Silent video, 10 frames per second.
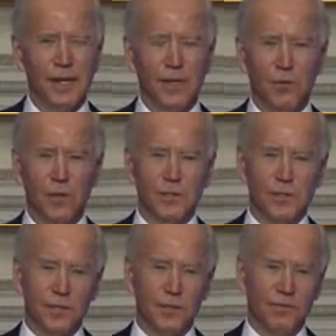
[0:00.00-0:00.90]
and it wasn't
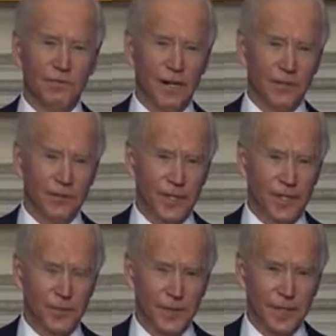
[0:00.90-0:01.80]
until the final
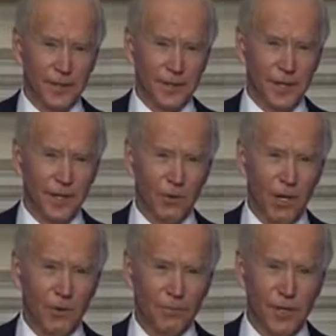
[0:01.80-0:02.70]
days we got the kind of
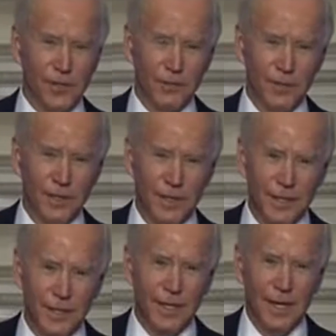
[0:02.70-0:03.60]
cooperation we needed,